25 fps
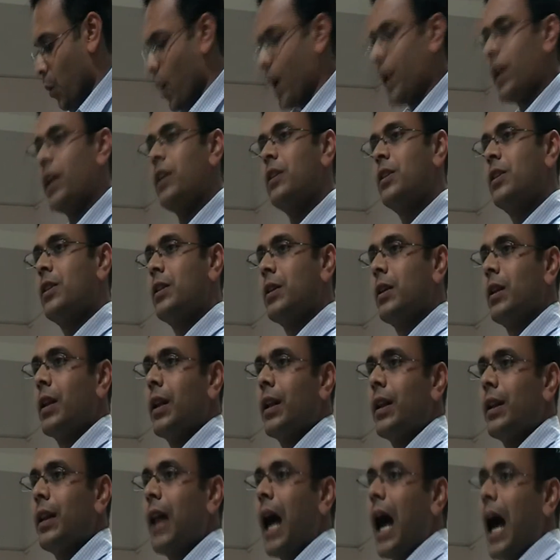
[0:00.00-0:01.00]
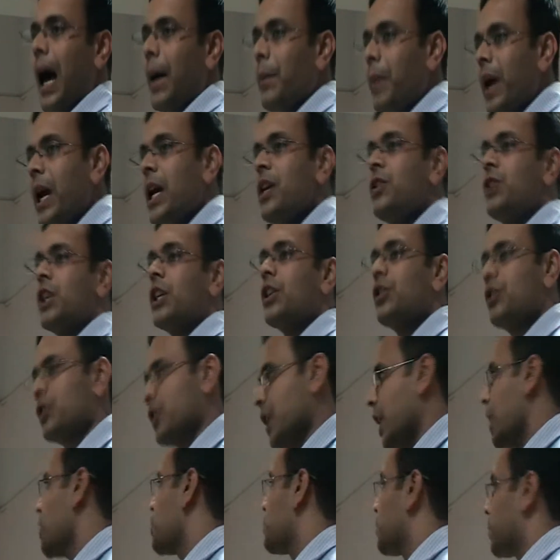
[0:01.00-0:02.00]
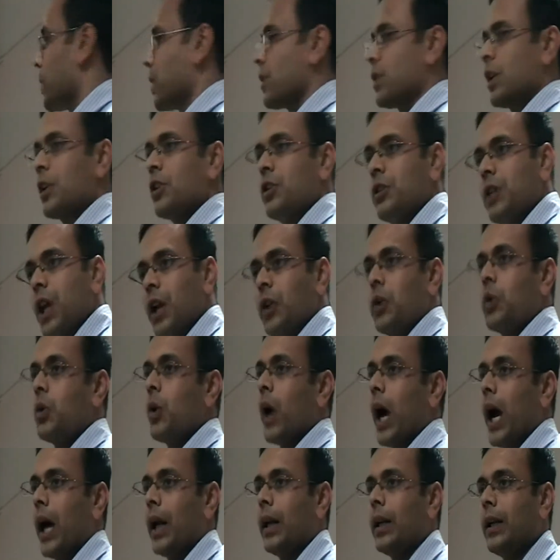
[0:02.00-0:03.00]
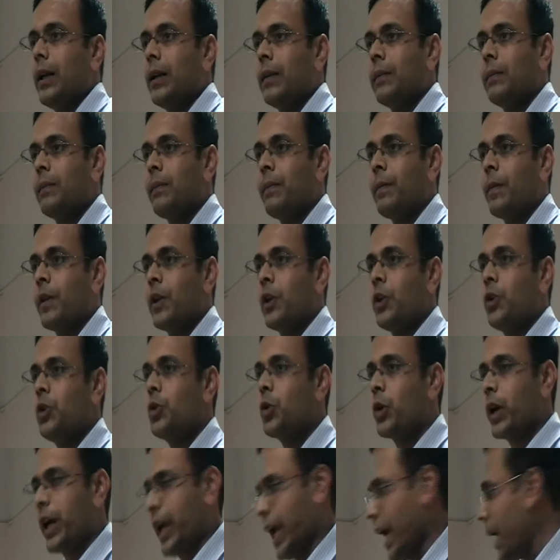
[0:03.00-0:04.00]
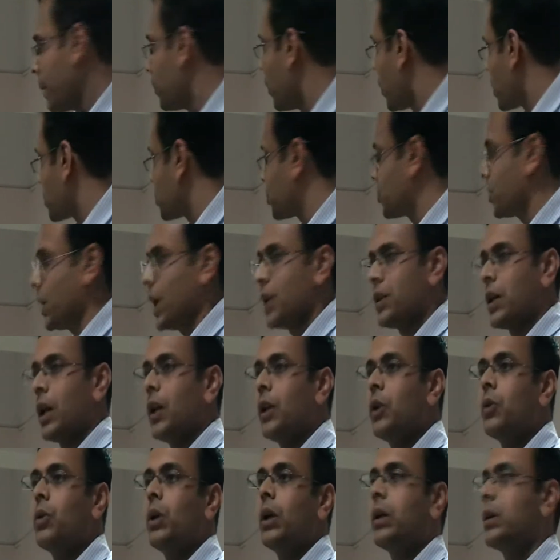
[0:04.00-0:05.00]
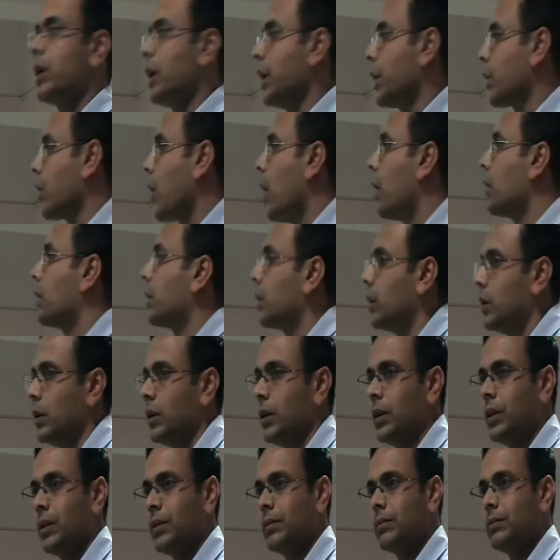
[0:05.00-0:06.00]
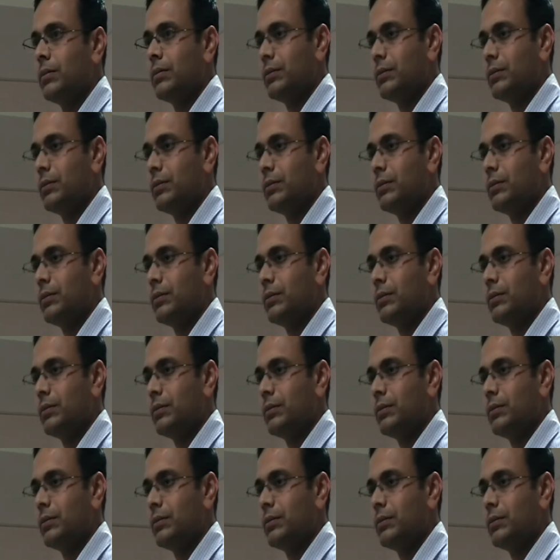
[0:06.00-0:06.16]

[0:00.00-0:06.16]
One is the amazing stage presence that you had. You came on stage and you literally conquered.